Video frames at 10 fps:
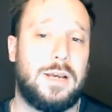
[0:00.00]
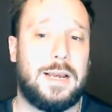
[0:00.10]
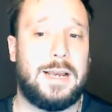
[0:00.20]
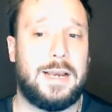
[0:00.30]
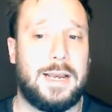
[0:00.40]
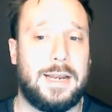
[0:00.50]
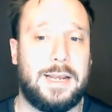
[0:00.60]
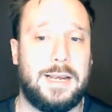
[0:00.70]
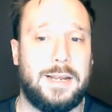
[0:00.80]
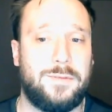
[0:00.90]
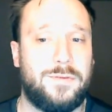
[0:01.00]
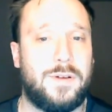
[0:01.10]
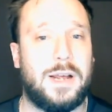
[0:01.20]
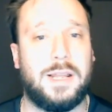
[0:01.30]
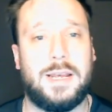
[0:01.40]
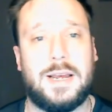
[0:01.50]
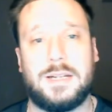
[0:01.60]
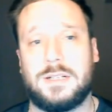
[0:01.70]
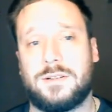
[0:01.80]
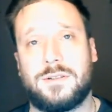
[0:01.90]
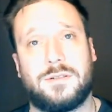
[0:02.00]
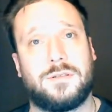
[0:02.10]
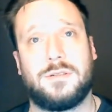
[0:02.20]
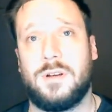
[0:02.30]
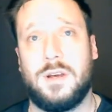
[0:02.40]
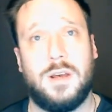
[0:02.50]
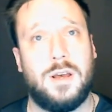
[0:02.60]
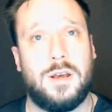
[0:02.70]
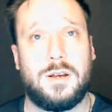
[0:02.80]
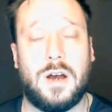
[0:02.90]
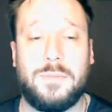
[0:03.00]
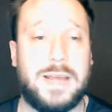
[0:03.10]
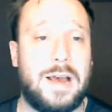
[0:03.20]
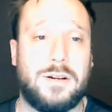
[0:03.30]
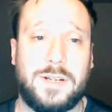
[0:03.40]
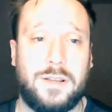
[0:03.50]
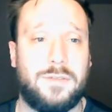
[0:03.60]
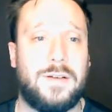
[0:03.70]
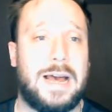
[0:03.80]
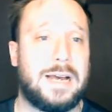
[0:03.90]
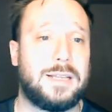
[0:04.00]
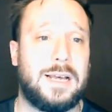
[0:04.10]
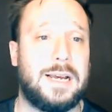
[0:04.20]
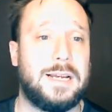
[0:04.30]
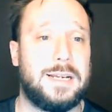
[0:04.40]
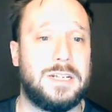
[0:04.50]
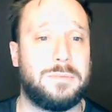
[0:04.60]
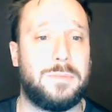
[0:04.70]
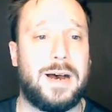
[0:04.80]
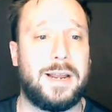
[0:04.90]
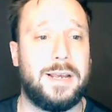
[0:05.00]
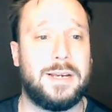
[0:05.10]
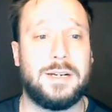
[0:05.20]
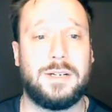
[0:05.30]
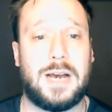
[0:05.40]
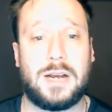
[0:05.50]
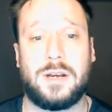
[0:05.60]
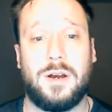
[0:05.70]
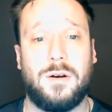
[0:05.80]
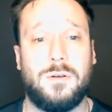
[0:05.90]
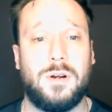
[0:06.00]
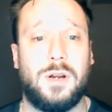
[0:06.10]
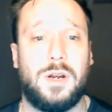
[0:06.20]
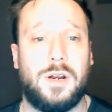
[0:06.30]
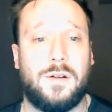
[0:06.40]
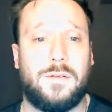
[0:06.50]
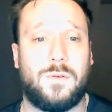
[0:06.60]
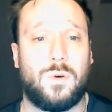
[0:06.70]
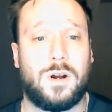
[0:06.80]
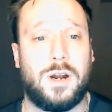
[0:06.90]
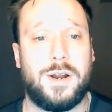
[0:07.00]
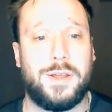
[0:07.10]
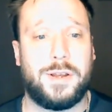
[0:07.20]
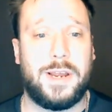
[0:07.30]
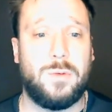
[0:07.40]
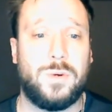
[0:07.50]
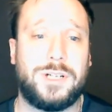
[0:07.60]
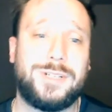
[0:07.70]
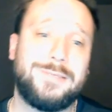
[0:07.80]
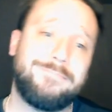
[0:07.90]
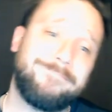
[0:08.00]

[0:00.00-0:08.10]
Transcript: And it finally has come down to the fact that his body cannot go for another game, which